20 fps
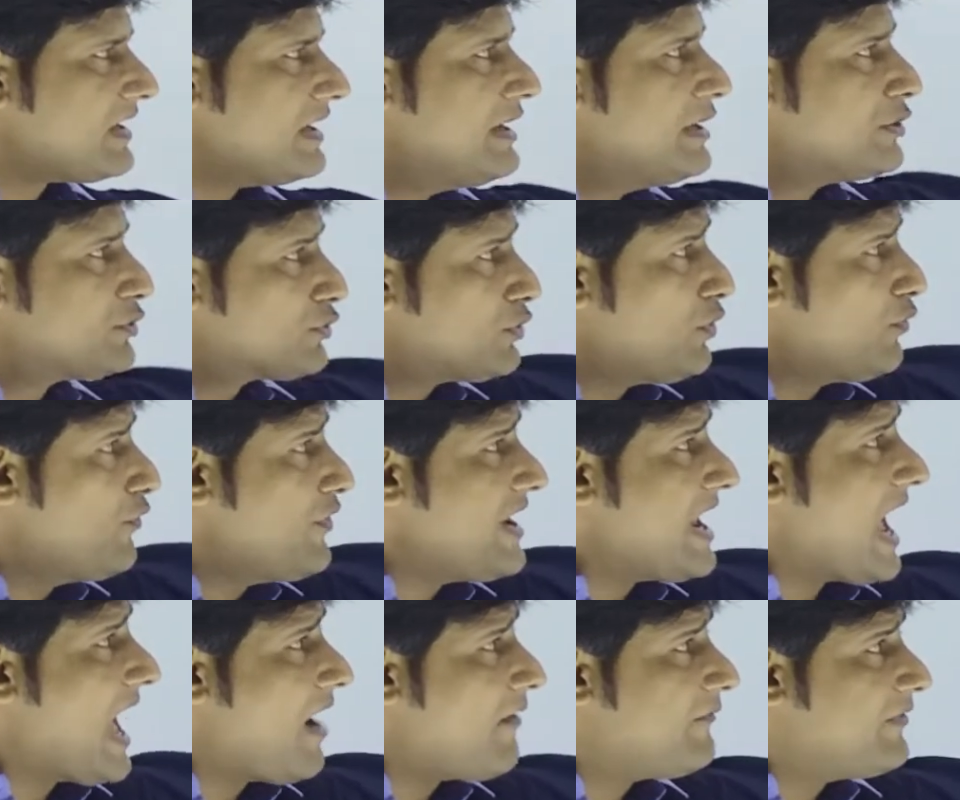So we
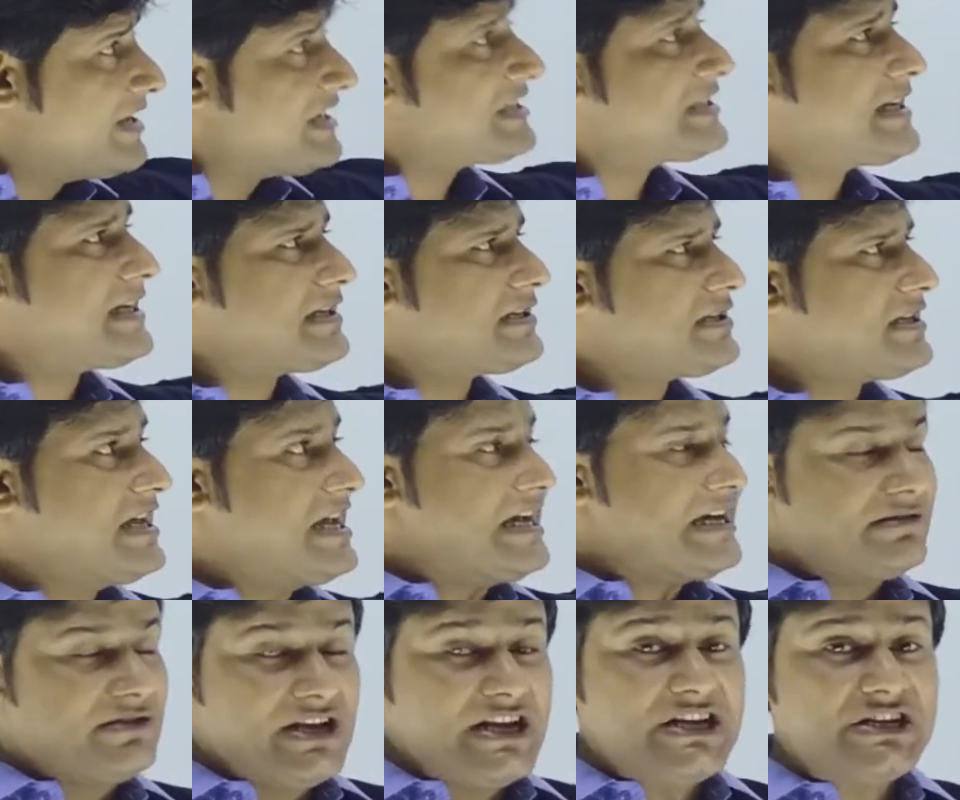have discussed
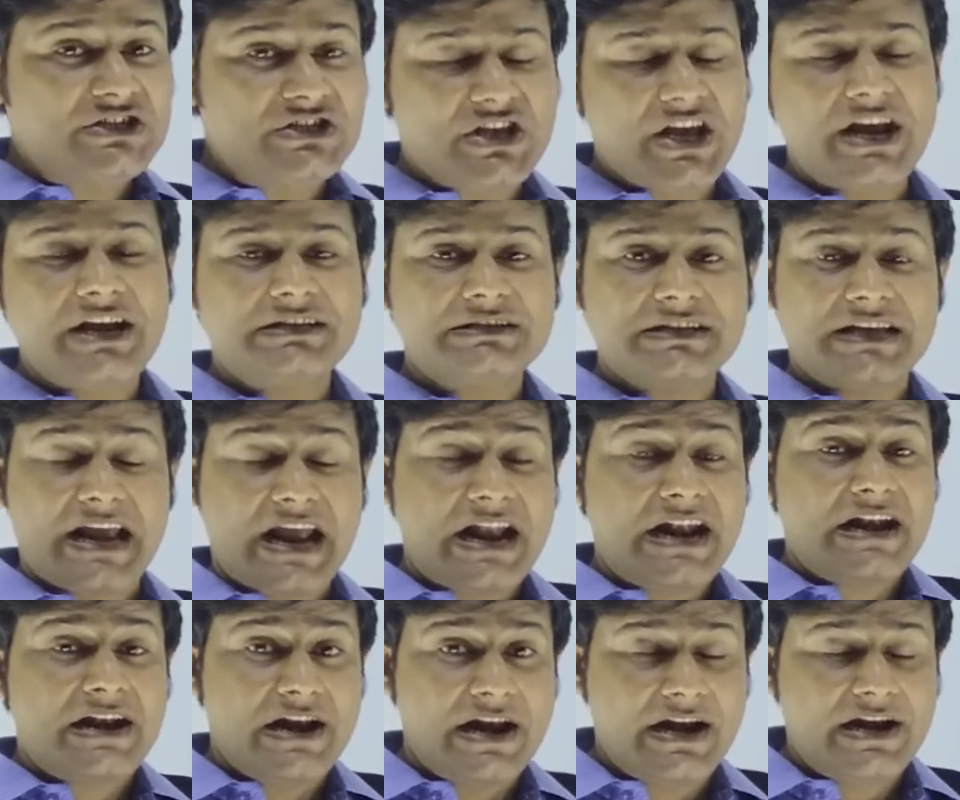these things
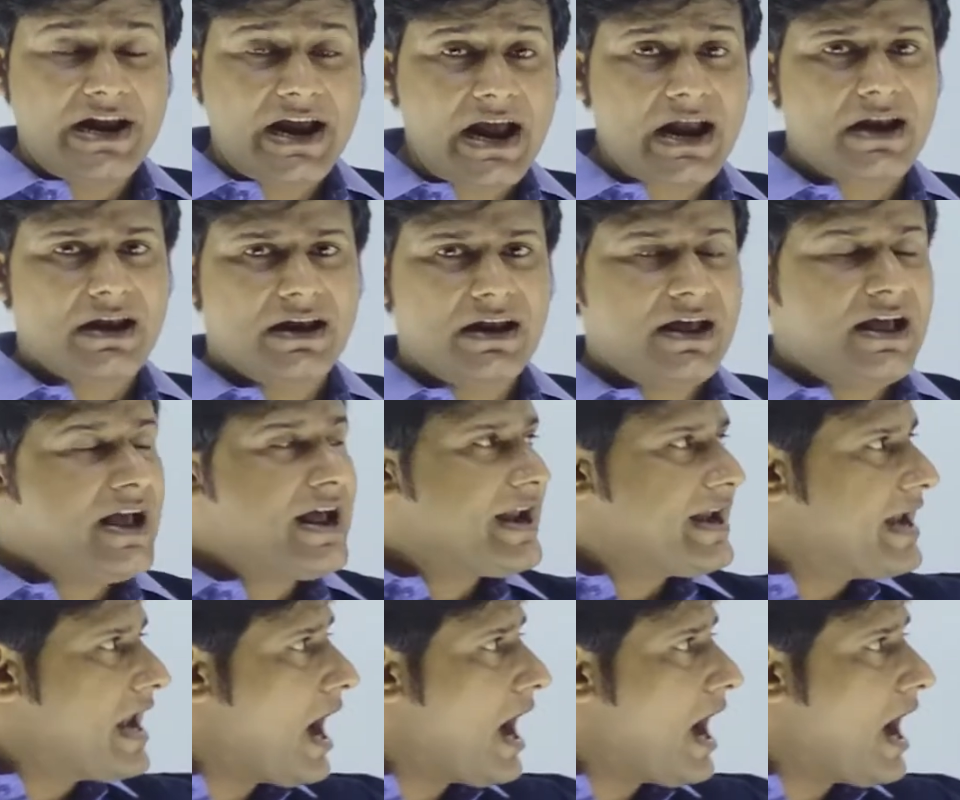in detail.